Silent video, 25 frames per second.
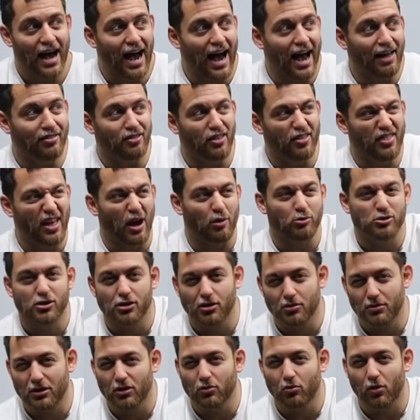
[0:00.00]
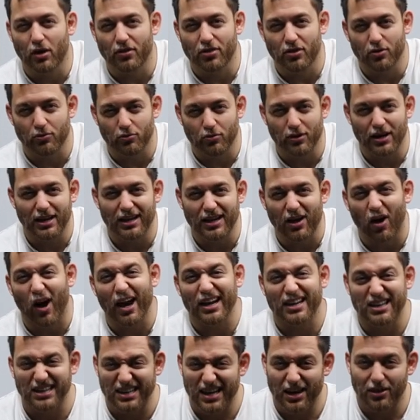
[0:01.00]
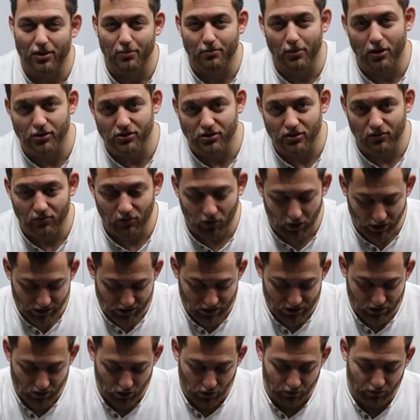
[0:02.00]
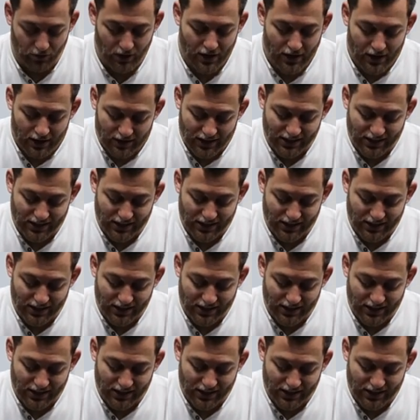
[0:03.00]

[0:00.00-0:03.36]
and that was going to be the one that really I could get the most advantage of.